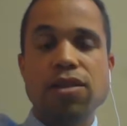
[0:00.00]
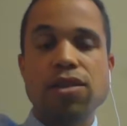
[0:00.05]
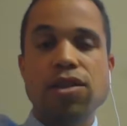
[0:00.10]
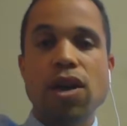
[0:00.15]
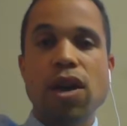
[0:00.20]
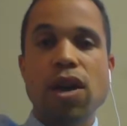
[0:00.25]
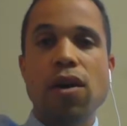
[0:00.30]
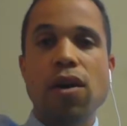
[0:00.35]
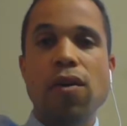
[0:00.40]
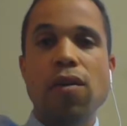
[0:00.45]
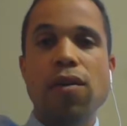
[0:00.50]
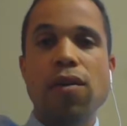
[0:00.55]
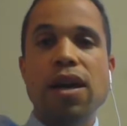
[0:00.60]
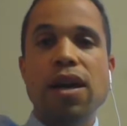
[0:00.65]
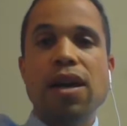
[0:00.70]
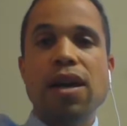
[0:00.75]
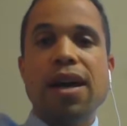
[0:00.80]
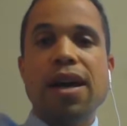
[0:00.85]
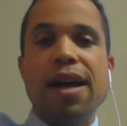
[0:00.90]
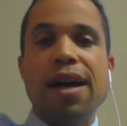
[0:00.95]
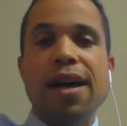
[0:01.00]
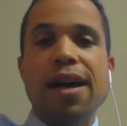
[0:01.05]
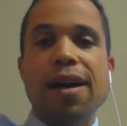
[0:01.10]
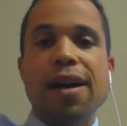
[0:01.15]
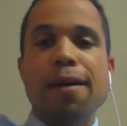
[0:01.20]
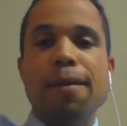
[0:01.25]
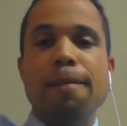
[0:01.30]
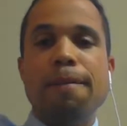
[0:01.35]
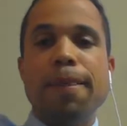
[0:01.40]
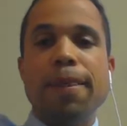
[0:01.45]
And so,
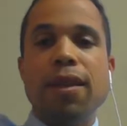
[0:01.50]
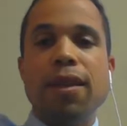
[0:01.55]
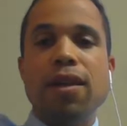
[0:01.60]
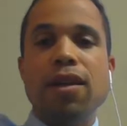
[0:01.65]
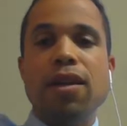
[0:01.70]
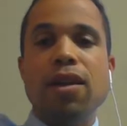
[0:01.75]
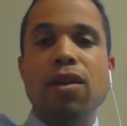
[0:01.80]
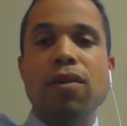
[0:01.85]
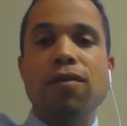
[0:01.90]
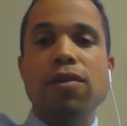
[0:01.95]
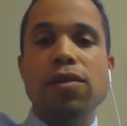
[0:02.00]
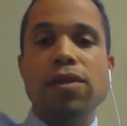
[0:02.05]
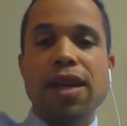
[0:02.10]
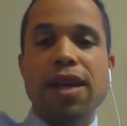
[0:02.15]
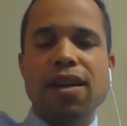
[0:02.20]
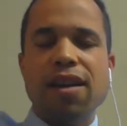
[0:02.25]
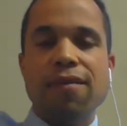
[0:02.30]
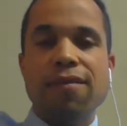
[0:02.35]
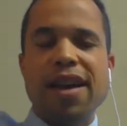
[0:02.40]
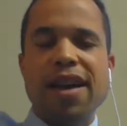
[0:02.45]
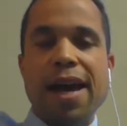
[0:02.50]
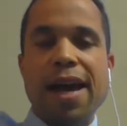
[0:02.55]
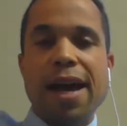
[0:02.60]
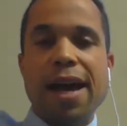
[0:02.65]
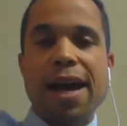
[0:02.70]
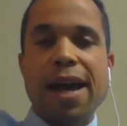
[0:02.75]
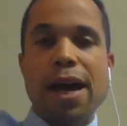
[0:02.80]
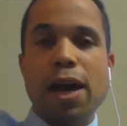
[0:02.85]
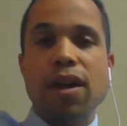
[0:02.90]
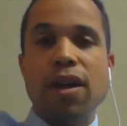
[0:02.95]
Um, you know, if you take a
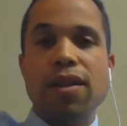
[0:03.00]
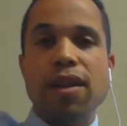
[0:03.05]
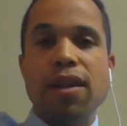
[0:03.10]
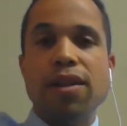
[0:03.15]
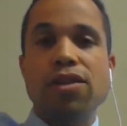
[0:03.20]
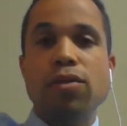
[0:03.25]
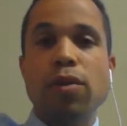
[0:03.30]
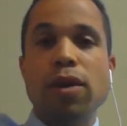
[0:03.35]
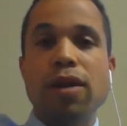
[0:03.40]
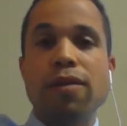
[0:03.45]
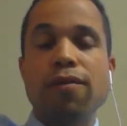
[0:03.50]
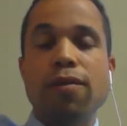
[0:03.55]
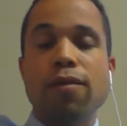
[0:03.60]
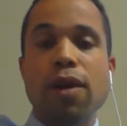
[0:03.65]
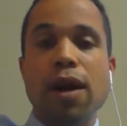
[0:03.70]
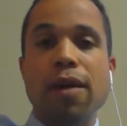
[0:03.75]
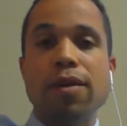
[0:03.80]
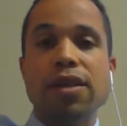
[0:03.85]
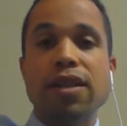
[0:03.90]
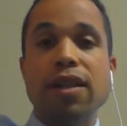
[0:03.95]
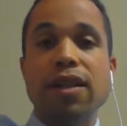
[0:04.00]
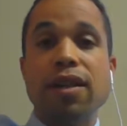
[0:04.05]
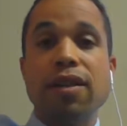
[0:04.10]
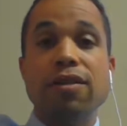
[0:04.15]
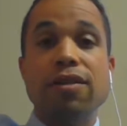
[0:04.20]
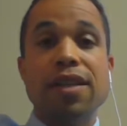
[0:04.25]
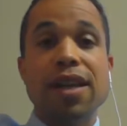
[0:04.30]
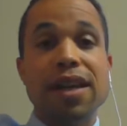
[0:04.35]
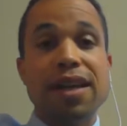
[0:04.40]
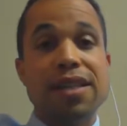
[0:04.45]
Viagra and then twenty-four
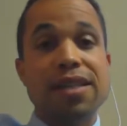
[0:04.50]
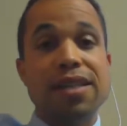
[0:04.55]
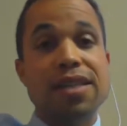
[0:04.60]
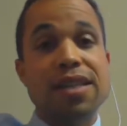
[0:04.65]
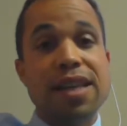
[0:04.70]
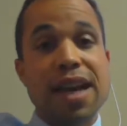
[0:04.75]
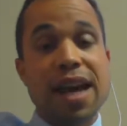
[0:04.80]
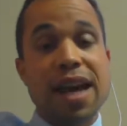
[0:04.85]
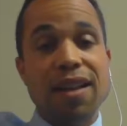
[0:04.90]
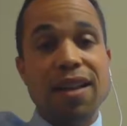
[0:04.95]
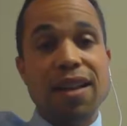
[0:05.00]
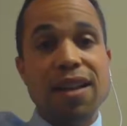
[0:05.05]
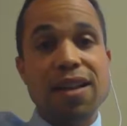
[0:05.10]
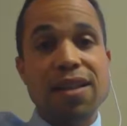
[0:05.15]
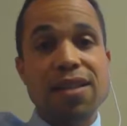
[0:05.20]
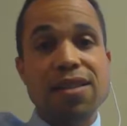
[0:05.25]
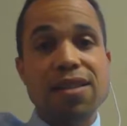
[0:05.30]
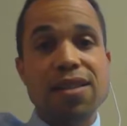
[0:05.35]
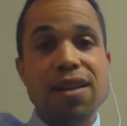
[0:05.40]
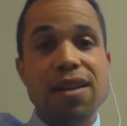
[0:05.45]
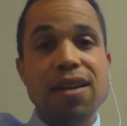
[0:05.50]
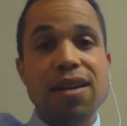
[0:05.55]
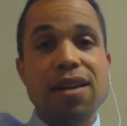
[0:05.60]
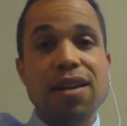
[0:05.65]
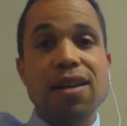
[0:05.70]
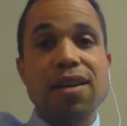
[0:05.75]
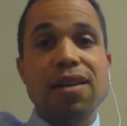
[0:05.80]
hours later take a Cialis,